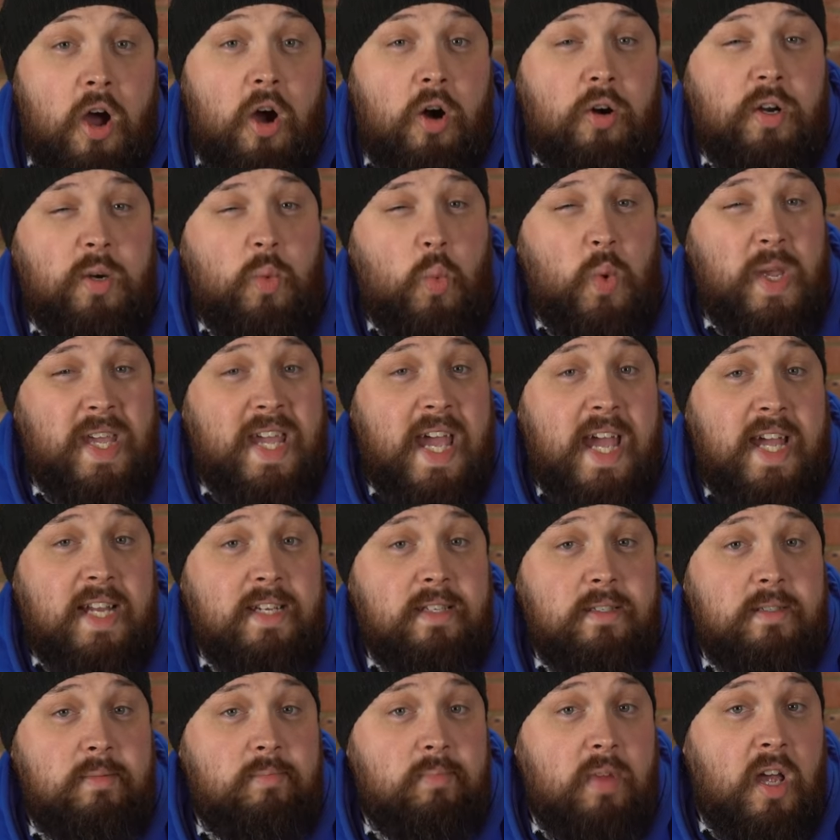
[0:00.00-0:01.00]
On a
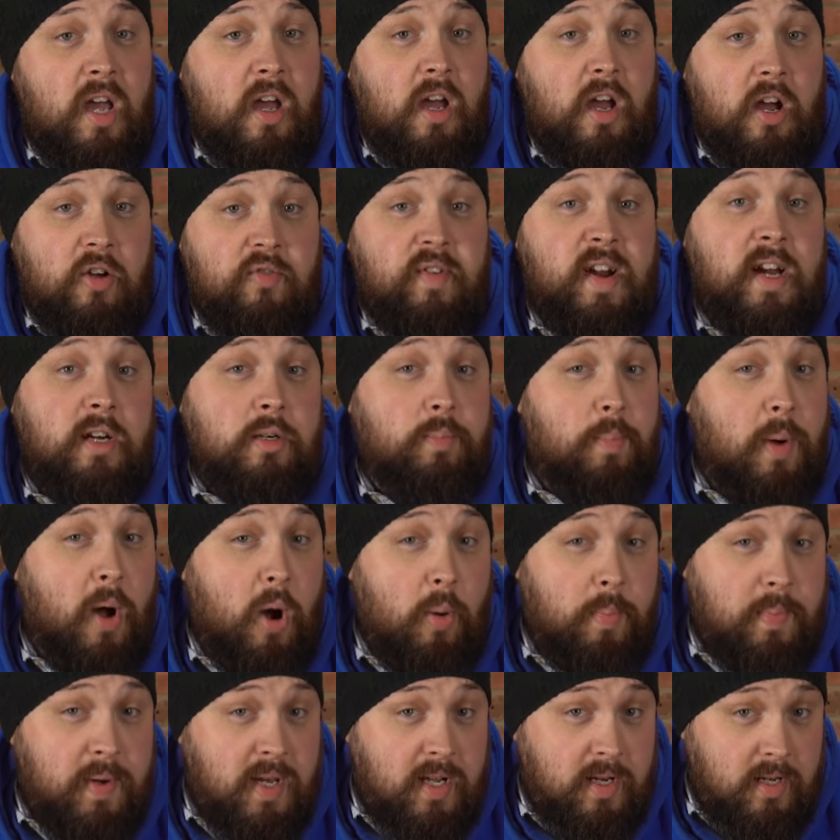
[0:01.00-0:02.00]
weekend, around
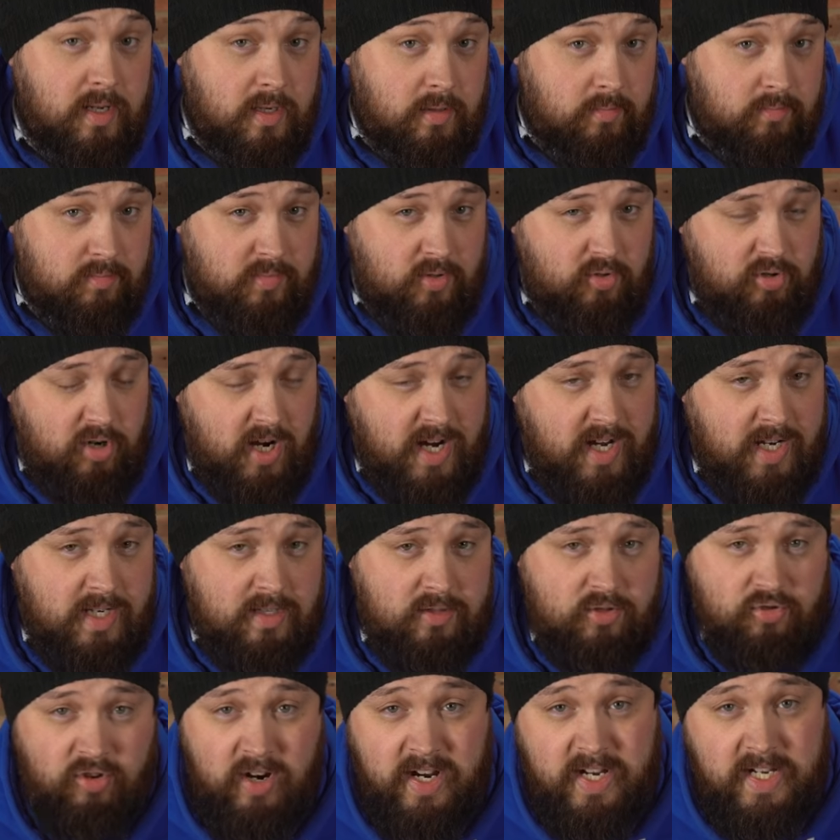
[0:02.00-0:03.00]
popular
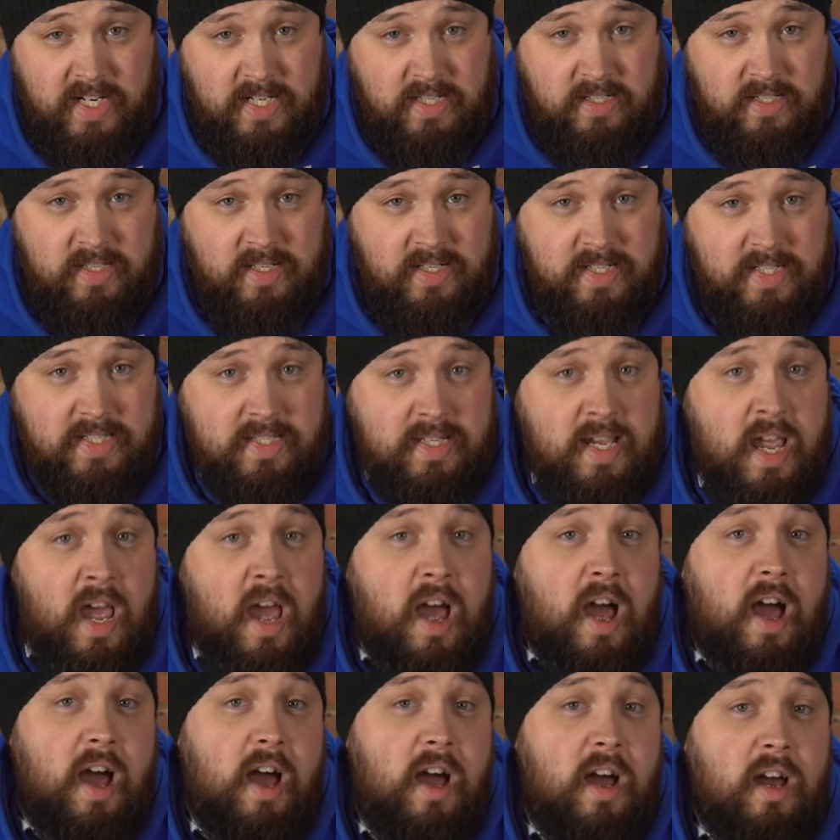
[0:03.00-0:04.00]
training sites,
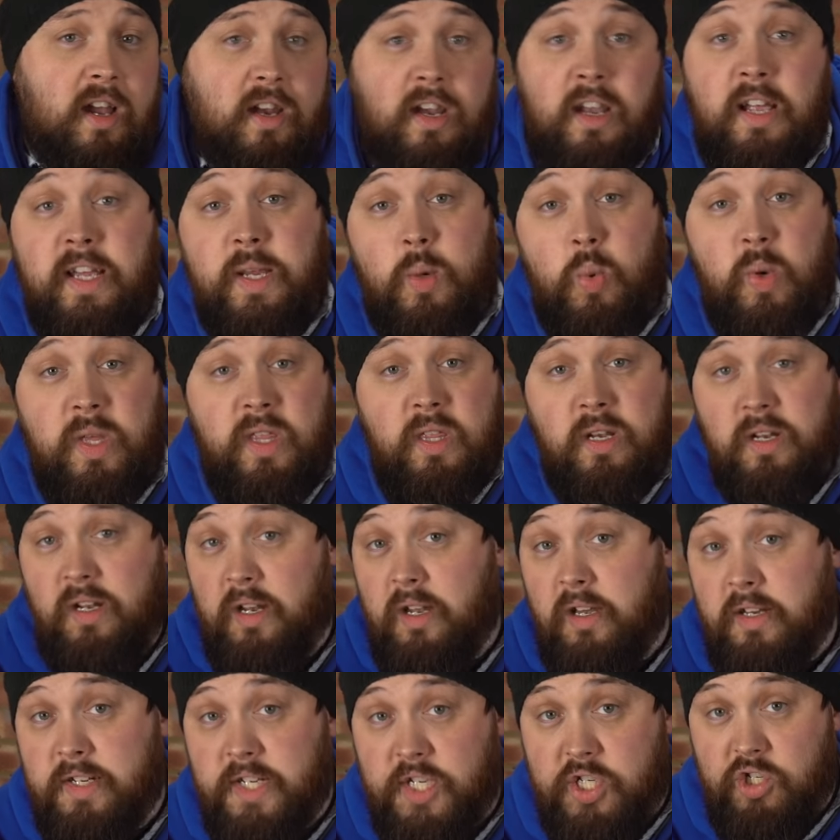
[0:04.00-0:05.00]
like with
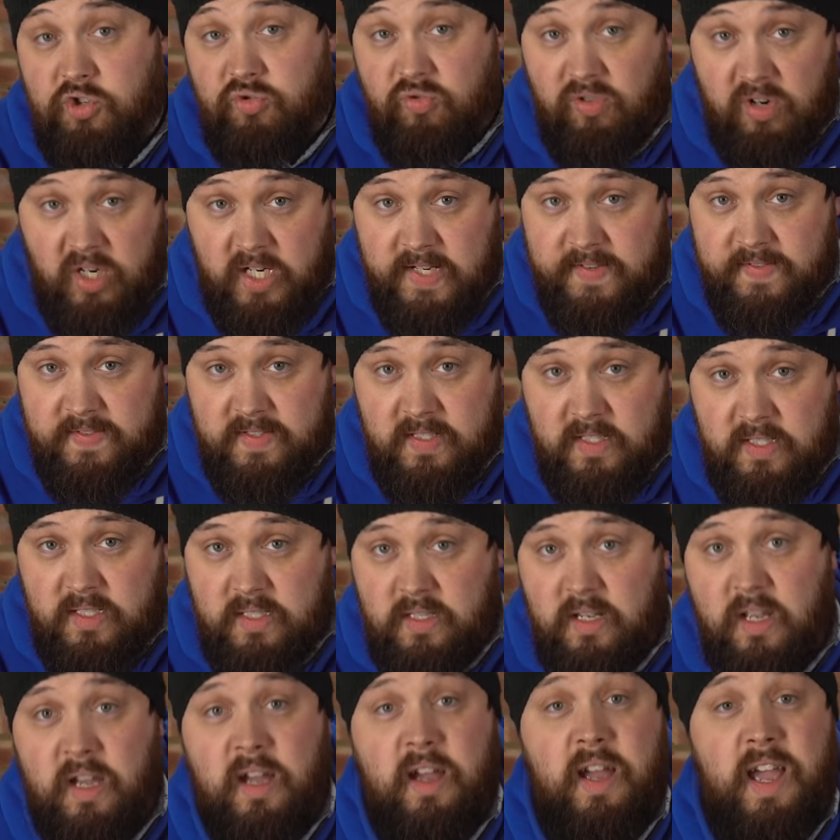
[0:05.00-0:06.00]
learner drivers,
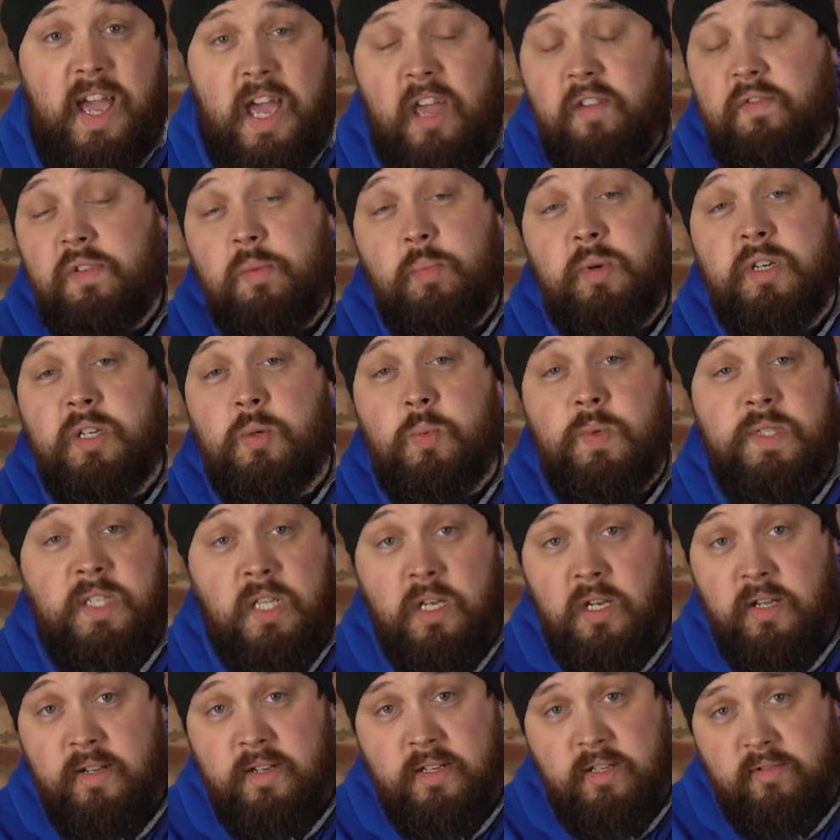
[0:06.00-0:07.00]
everybody was a
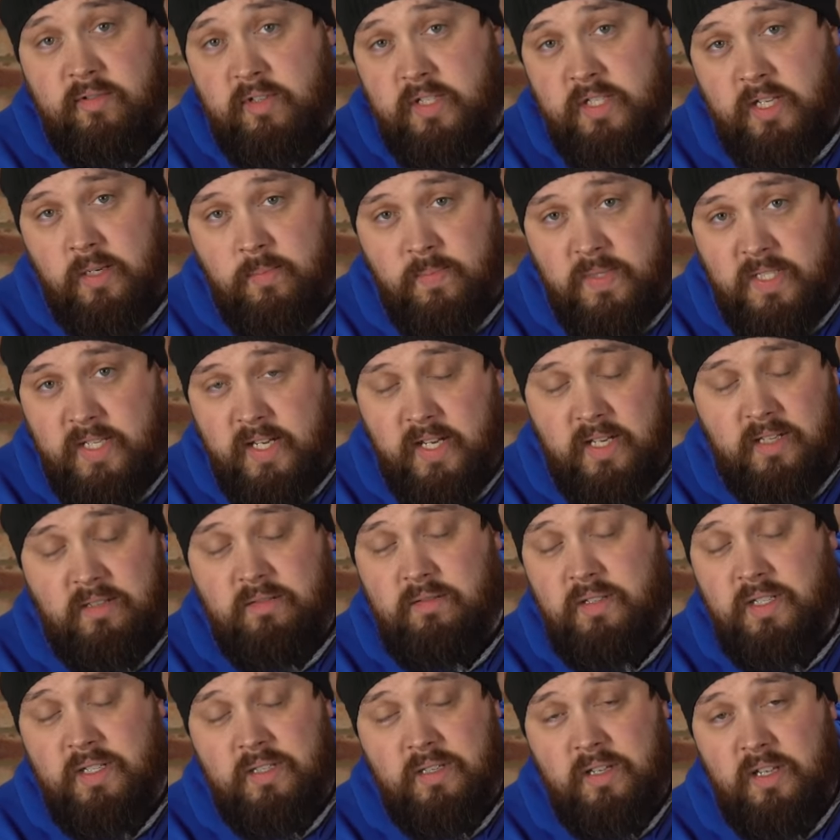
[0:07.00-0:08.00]
learner at some stage.
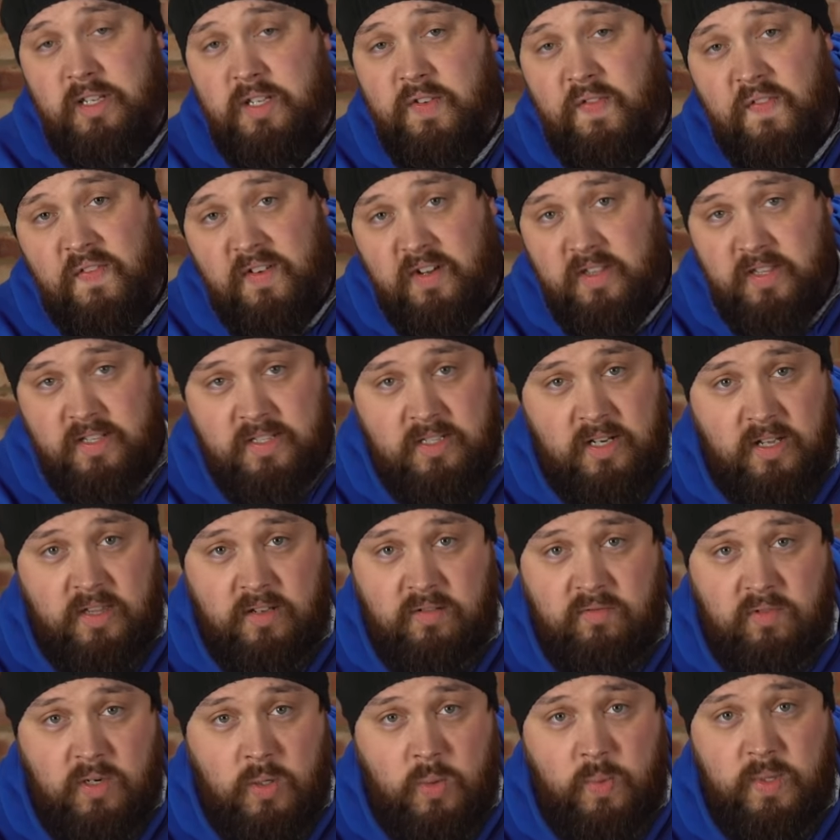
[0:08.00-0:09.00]
It's fine, there's
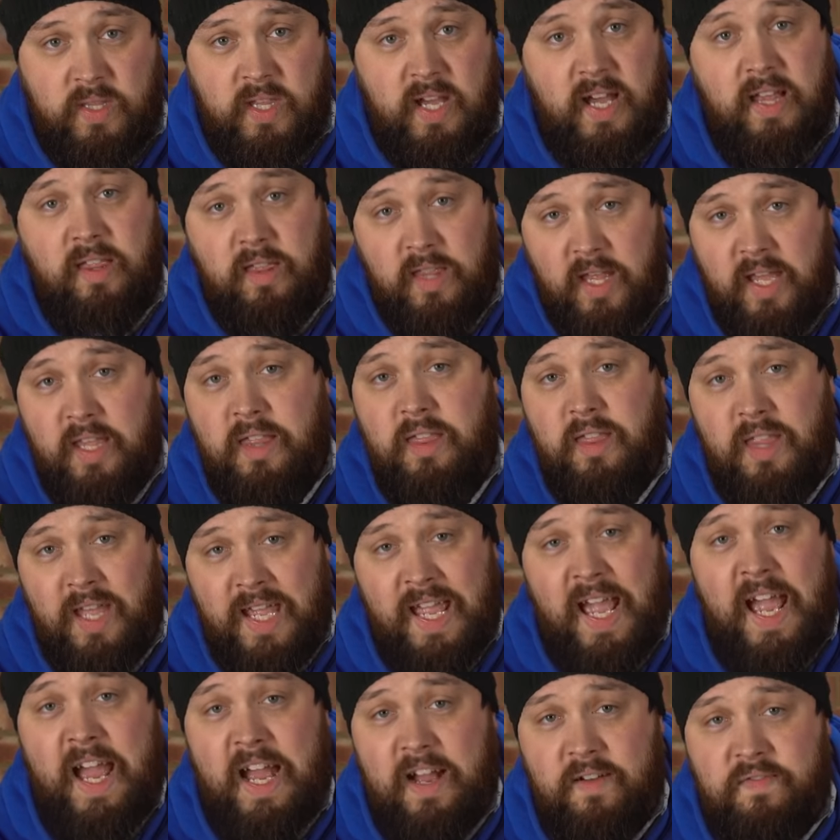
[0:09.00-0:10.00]
nothing wrong with that. They
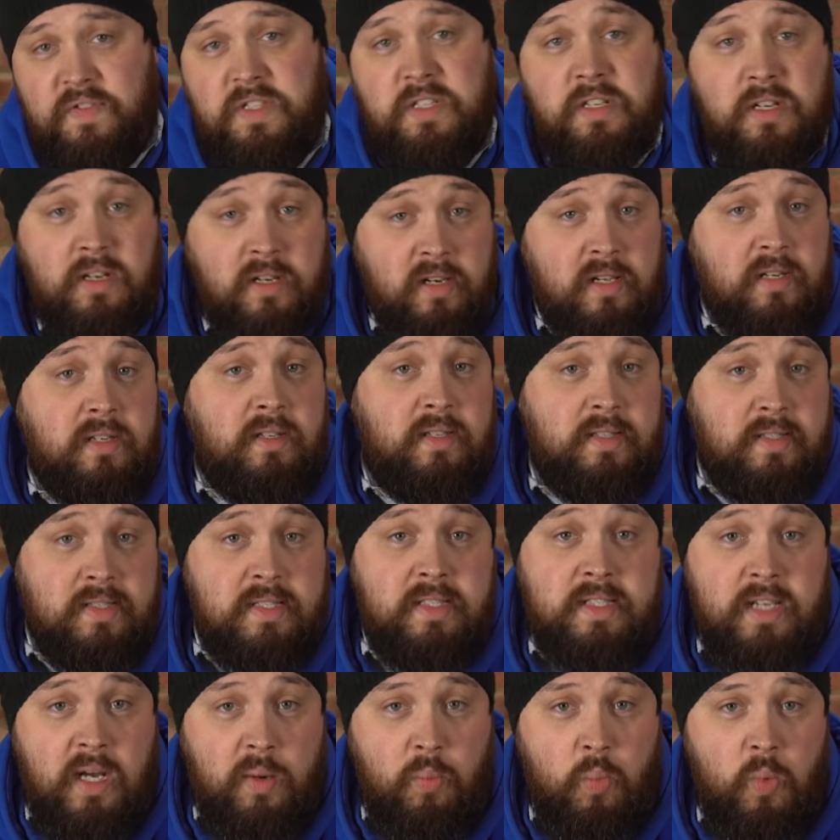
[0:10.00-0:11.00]
have to learn
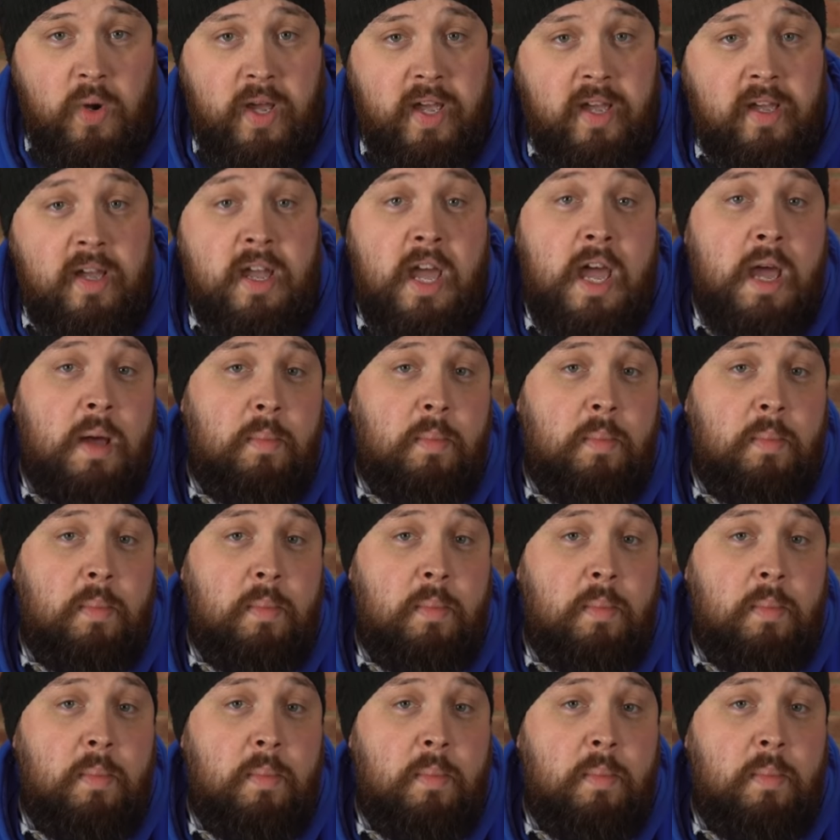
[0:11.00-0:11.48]
somewhere.